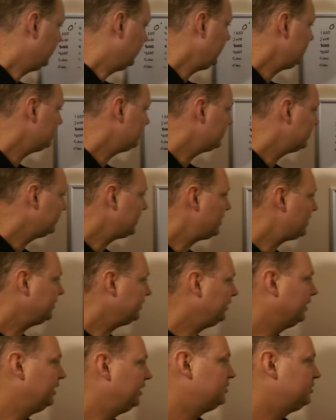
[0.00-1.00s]
So these are the
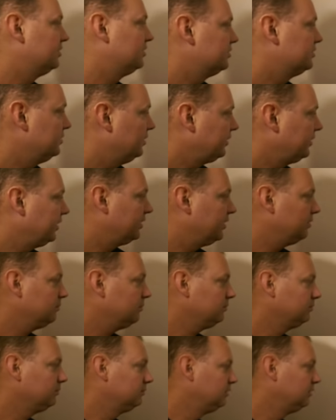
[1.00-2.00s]
calculations. Look at
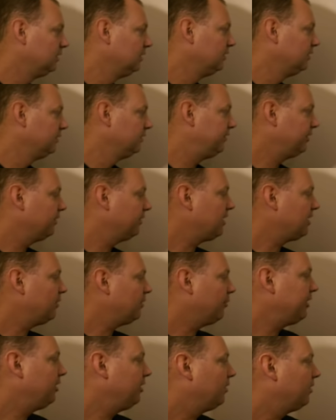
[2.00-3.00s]
them.
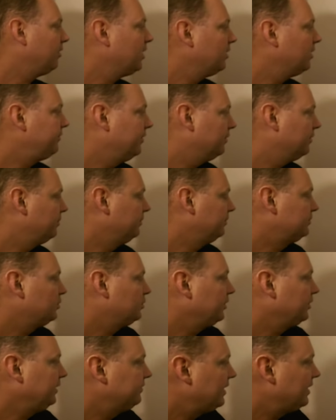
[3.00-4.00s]
Not where you are. If you're
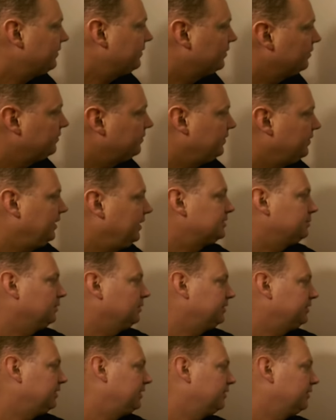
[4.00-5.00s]
2,500 feet,
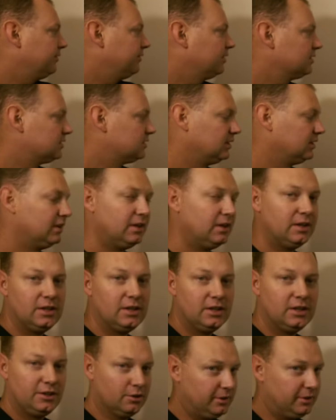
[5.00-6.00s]
split the difference.
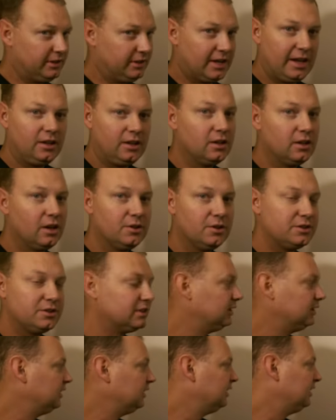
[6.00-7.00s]
It'll be damn
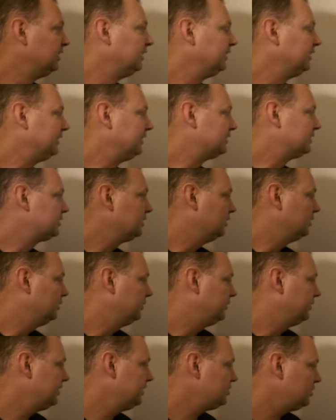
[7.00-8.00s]
close. And
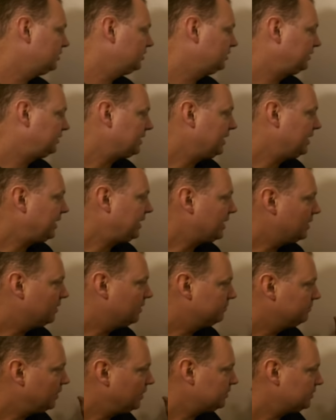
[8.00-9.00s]
so this should take
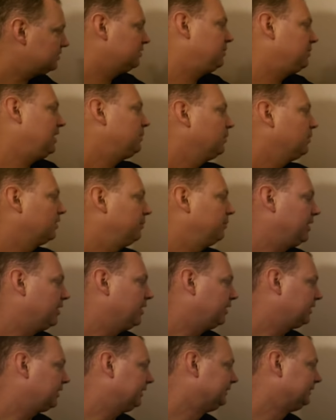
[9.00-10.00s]
care of most of the people in
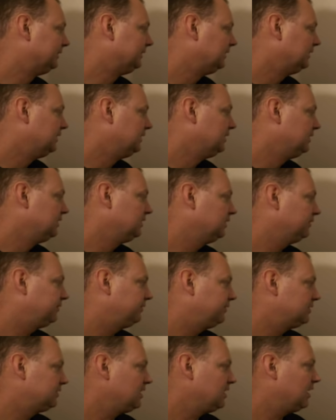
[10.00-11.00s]
America.
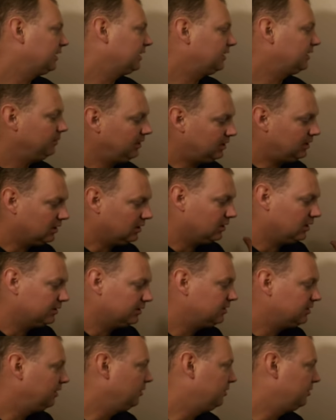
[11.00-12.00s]
If not, give me a
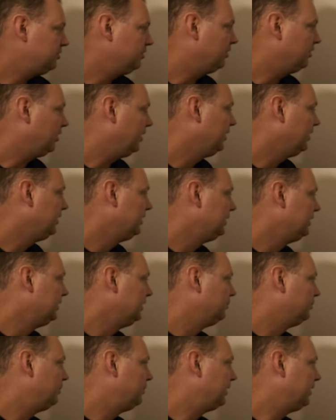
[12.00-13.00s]
call. I'll tell you what you are.
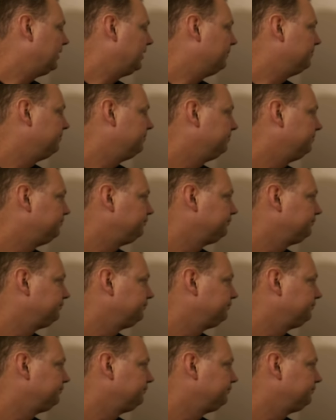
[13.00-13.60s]
But um,